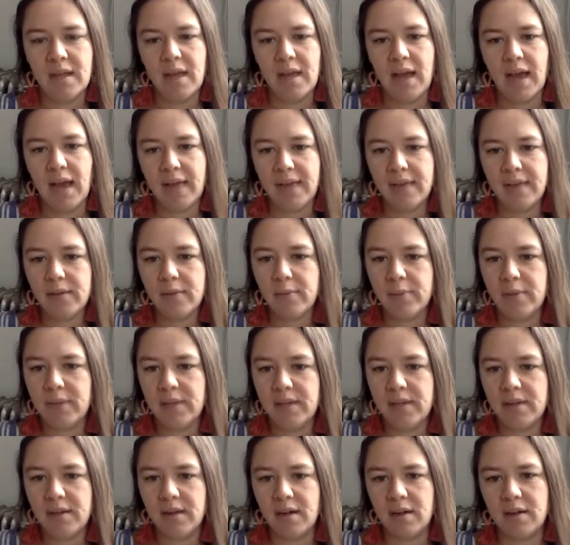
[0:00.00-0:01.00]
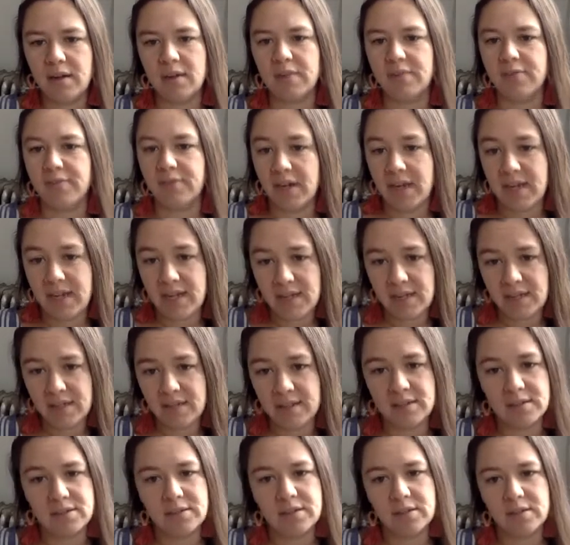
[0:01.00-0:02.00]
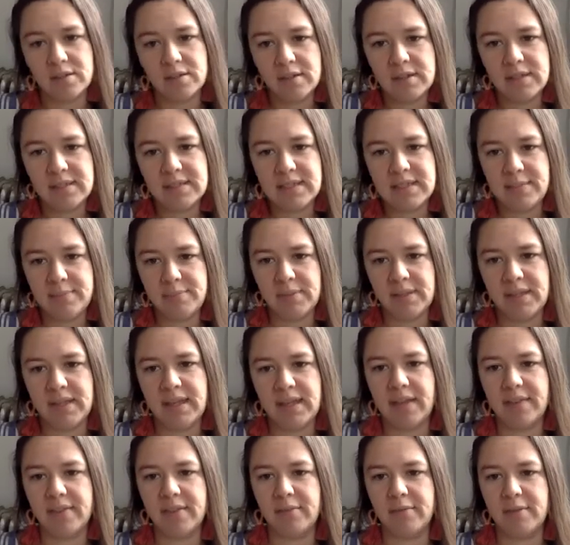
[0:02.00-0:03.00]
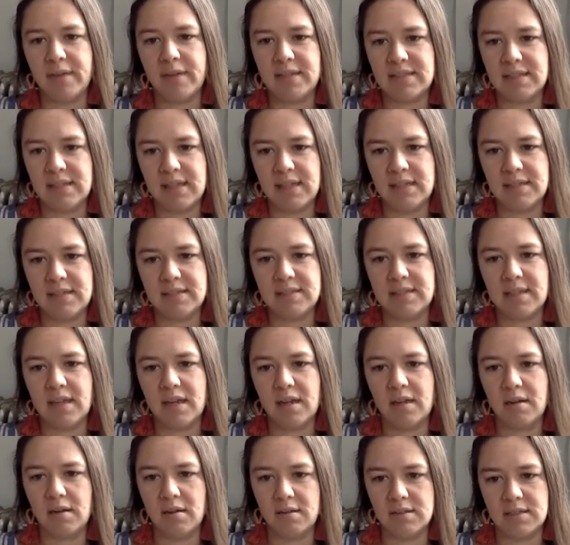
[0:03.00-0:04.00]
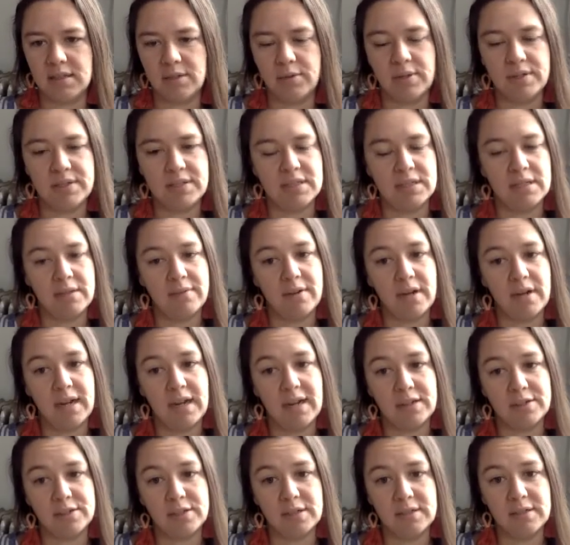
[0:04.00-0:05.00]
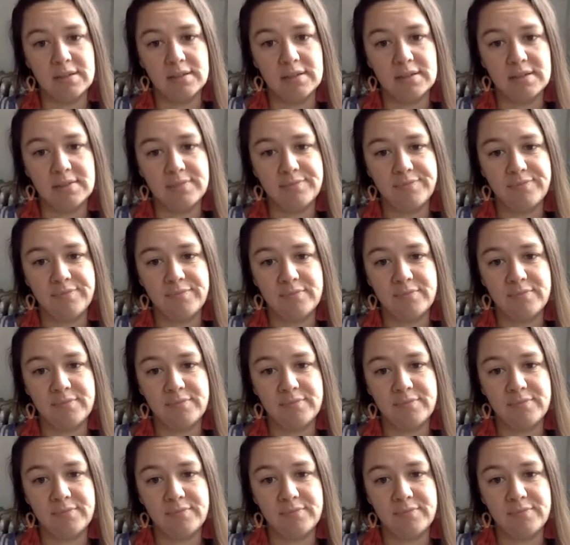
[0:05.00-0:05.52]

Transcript: I think we are afraid to look deeply at the resonance and consequences of our actions,